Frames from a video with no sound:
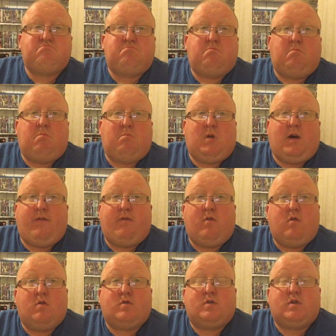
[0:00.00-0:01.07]
My
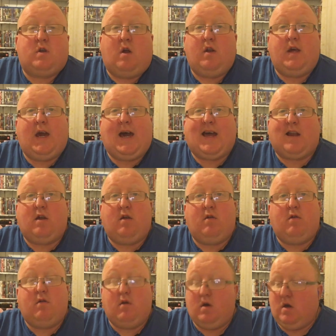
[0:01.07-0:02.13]
thoughts on the acting.